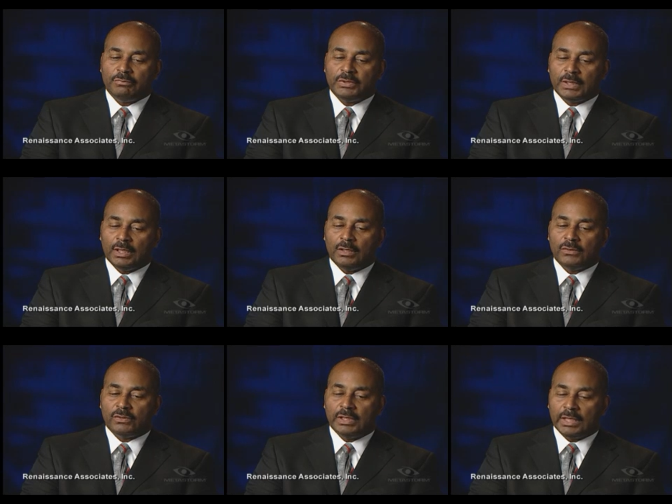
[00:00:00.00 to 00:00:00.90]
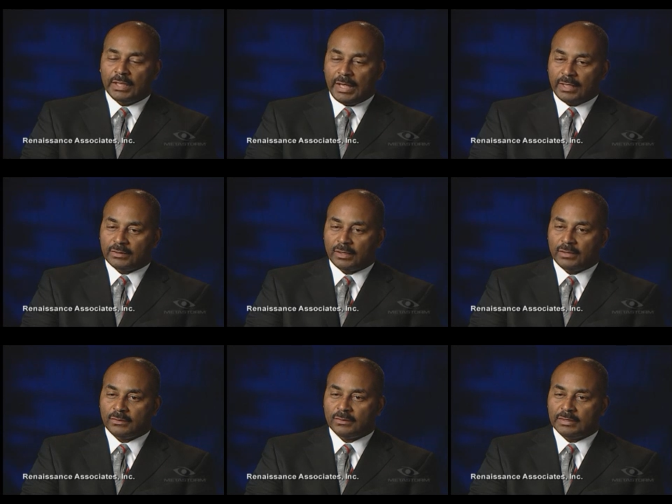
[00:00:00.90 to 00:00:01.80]
sees data
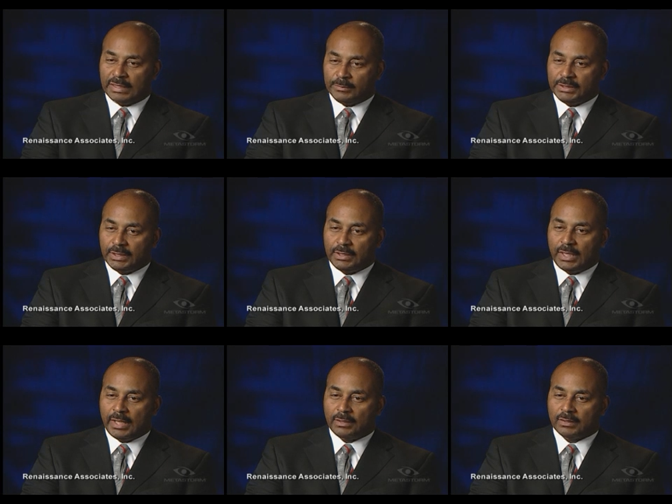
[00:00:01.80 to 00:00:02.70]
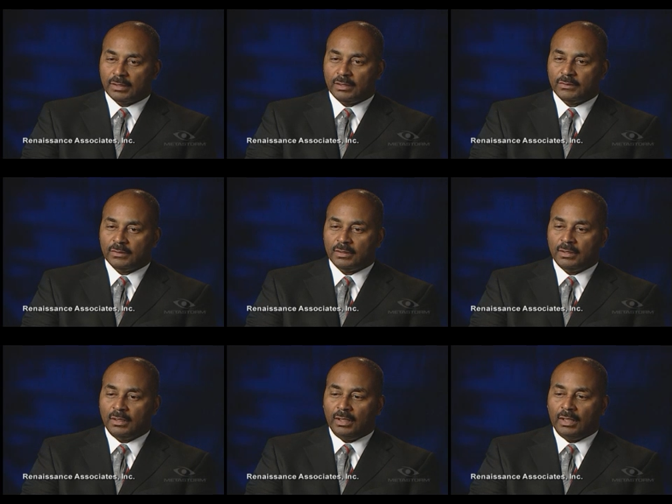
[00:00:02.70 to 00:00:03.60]
access, timely data access,
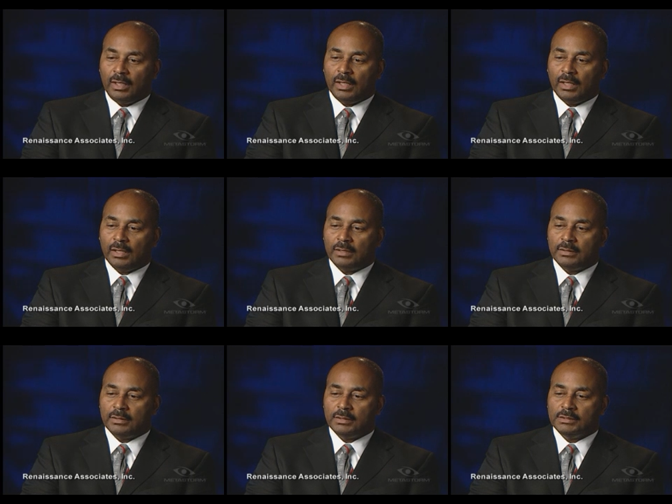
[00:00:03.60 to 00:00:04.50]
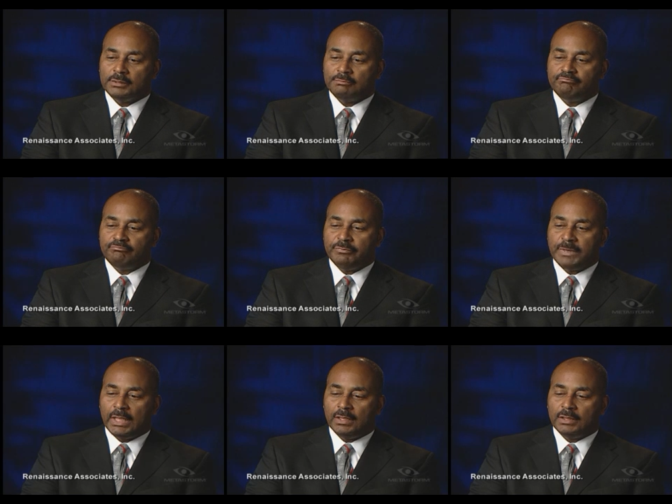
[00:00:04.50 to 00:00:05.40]
and
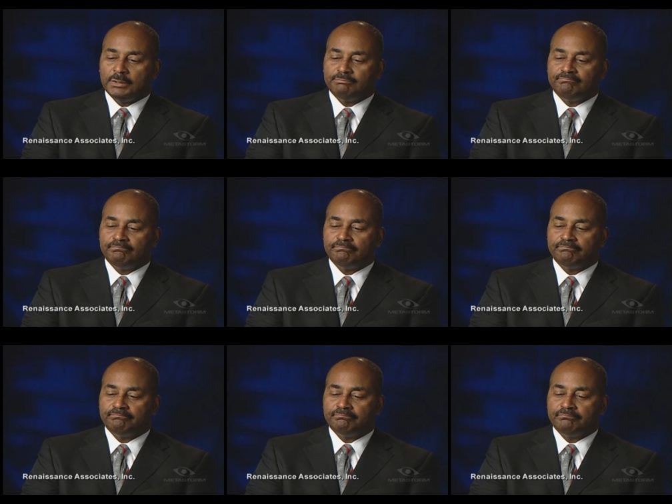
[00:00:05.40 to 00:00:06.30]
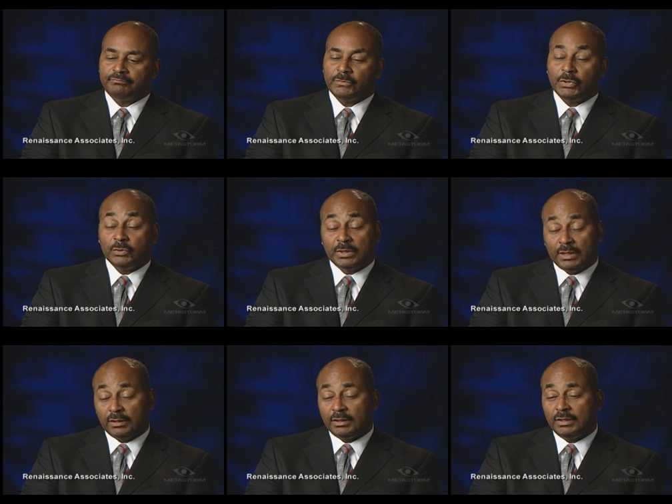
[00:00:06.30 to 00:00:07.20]
data
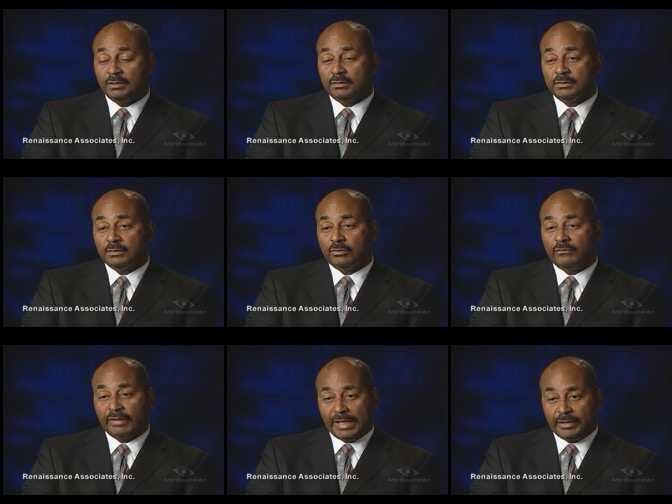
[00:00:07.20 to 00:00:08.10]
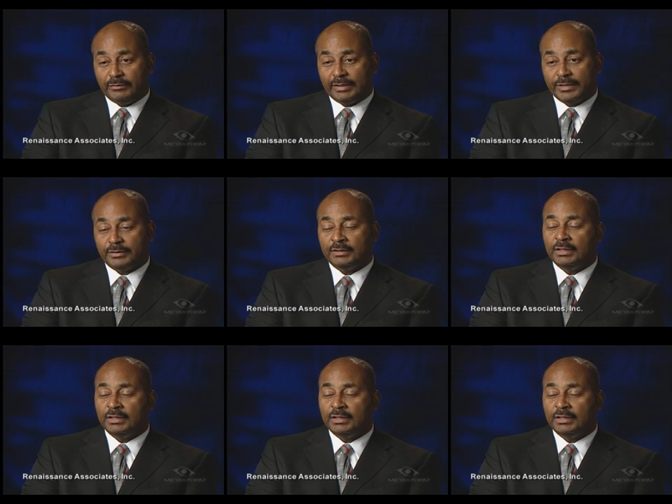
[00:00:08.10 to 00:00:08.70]
utility, or value rather,